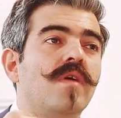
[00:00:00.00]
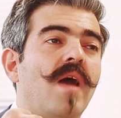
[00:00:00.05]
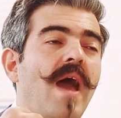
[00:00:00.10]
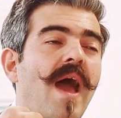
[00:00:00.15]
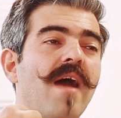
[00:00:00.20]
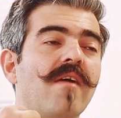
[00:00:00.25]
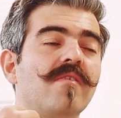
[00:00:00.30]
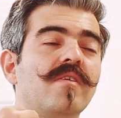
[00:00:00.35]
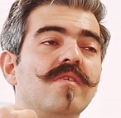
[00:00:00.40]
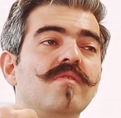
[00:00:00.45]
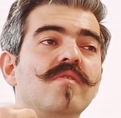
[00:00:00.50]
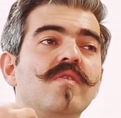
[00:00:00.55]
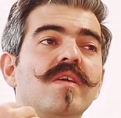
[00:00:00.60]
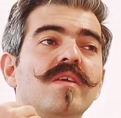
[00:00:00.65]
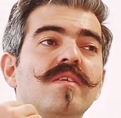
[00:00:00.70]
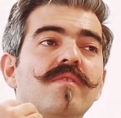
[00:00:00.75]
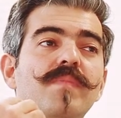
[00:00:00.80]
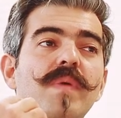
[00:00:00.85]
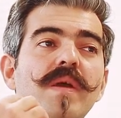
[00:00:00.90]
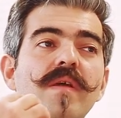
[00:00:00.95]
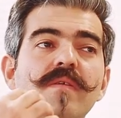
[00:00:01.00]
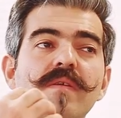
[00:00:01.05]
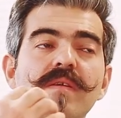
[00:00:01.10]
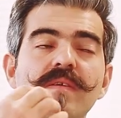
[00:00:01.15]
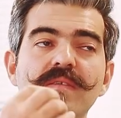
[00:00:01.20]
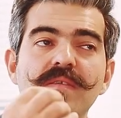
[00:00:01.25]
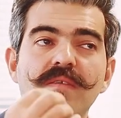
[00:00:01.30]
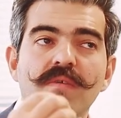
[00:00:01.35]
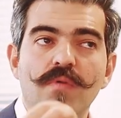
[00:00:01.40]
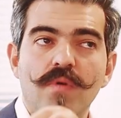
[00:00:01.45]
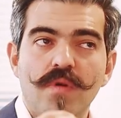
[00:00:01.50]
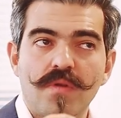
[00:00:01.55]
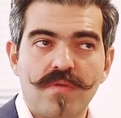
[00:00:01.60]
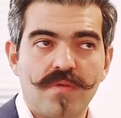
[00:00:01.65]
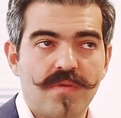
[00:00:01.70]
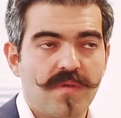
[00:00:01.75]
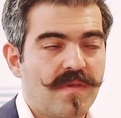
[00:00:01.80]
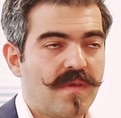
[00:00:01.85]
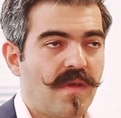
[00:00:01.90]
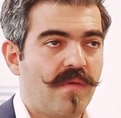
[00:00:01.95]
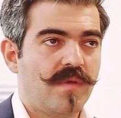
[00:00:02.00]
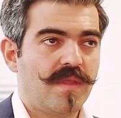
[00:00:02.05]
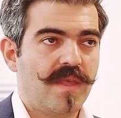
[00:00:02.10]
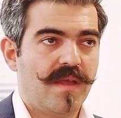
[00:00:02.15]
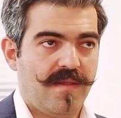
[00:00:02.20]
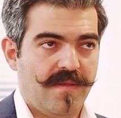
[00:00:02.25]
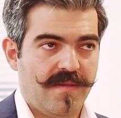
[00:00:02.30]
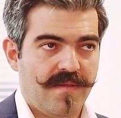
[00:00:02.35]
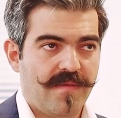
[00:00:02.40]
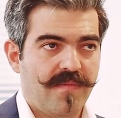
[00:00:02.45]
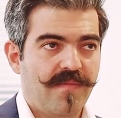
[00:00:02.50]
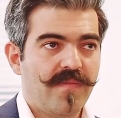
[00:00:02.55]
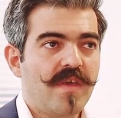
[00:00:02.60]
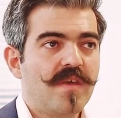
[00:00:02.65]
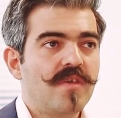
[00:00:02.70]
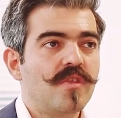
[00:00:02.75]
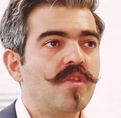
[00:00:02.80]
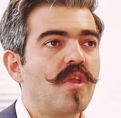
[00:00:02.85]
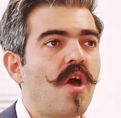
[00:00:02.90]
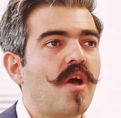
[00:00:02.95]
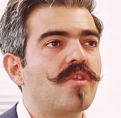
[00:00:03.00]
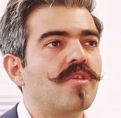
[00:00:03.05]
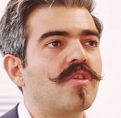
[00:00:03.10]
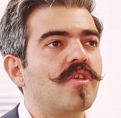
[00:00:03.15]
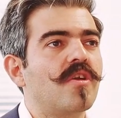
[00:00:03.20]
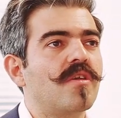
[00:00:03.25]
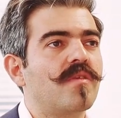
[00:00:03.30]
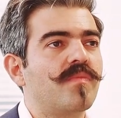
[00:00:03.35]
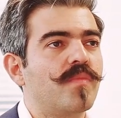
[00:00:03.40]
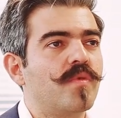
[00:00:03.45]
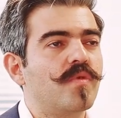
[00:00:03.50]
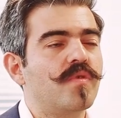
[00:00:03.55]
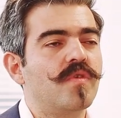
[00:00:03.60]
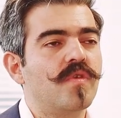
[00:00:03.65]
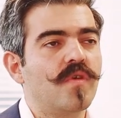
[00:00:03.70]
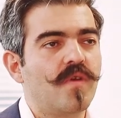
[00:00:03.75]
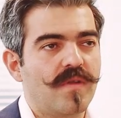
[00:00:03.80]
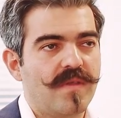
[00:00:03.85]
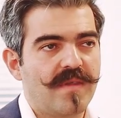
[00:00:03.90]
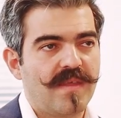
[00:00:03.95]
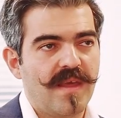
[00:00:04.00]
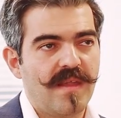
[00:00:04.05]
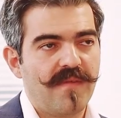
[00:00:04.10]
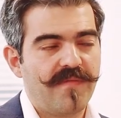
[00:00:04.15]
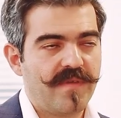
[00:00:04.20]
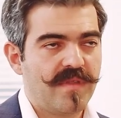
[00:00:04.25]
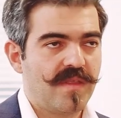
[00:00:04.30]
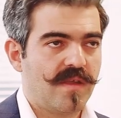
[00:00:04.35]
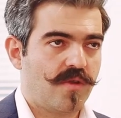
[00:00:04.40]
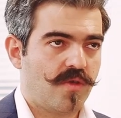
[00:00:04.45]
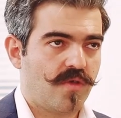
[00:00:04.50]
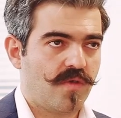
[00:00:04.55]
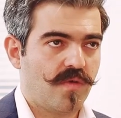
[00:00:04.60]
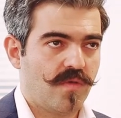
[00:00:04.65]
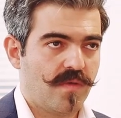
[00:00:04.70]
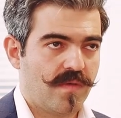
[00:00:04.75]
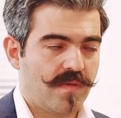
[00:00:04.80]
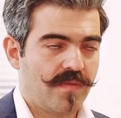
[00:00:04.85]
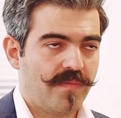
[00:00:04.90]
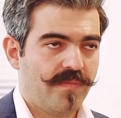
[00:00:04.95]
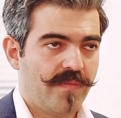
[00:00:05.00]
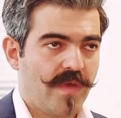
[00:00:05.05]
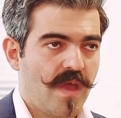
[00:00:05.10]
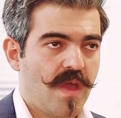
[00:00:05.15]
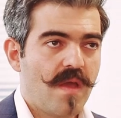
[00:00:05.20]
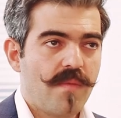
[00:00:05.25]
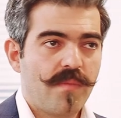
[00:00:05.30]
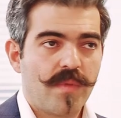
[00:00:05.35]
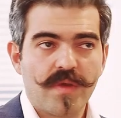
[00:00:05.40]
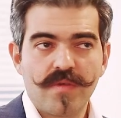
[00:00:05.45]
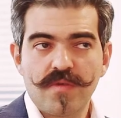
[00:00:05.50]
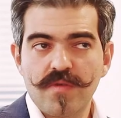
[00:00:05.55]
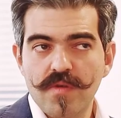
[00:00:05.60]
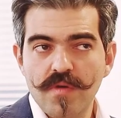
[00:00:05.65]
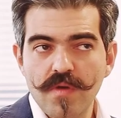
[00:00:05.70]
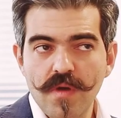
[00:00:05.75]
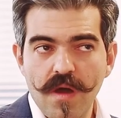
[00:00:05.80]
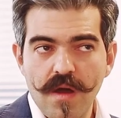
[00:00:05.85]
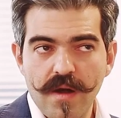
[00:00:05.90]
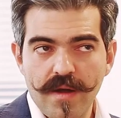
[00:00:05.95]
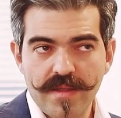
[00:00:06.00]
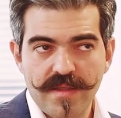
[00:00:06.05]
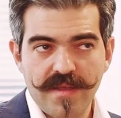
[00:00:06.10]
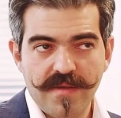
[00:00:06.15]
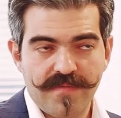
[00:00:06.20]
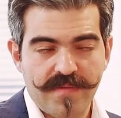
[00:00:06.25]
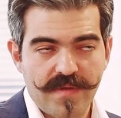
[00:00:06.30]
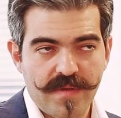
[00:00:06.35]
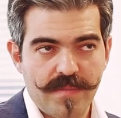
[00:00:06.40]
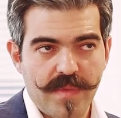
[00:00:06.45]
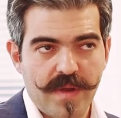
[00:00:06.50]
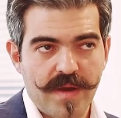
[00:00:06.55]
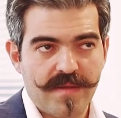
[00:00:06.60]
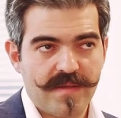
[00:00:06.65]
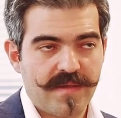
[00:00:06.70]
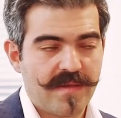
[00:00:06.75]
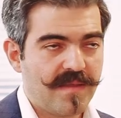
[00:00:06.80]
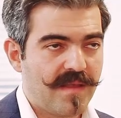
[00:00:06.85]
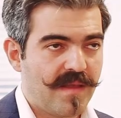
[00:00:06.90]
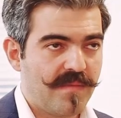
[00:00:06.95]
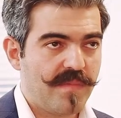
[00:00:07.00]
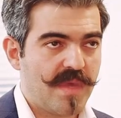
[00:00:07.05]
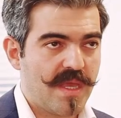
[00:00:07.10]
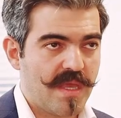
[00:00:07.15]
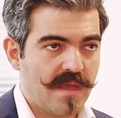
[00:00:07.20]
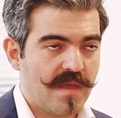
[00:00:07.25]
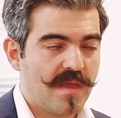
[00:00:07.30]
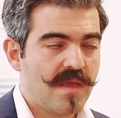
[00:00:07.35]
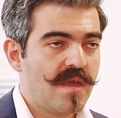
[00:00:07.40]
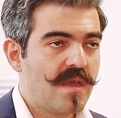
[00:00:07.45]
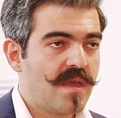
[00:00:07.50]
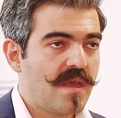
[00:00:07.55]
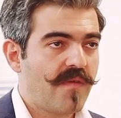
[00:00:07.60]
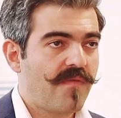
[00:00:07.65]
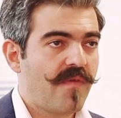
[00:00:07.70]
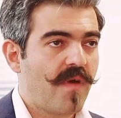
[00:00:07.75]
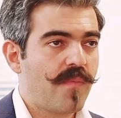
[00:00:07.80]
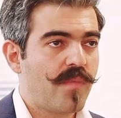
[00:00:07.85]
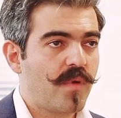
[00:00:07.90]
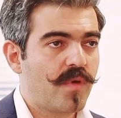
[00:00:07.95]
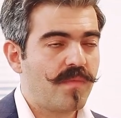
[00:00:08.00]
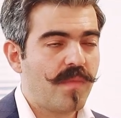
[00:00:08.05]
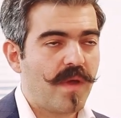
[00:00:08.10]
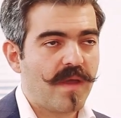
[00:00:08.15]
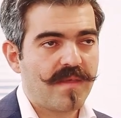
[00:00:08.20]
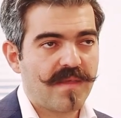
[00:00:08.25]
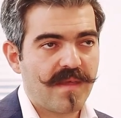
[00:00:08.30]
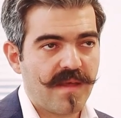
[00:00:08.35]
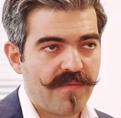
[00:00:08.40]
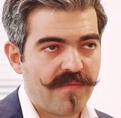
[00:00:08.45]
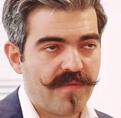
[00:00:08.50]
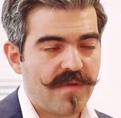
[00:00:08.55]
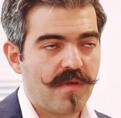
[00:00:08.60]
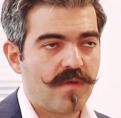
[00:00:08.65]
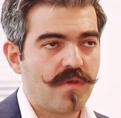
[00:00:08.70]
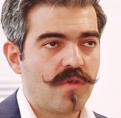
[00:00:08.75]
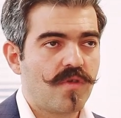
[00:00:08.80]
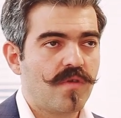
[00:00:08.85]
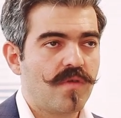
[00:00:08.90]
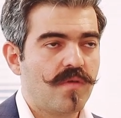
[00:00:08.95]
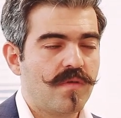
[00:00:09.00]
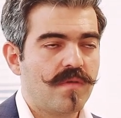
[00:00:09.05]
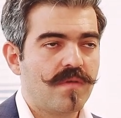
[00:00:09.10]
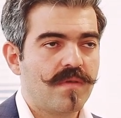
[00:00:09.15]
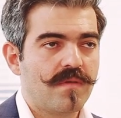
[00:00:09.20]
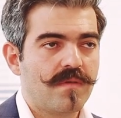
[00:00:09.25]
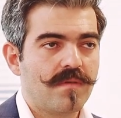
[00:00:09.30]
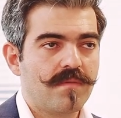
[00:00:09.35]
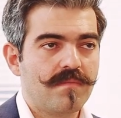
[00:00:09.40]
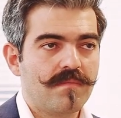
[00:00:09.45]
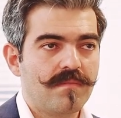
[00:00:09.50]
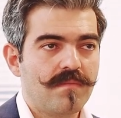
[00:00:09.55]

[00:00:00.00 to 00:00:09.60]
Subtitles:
How can you experience the world through someone else? Not just put yourself in their shoes. Because you are a different person than me. If I put myself in your shoes,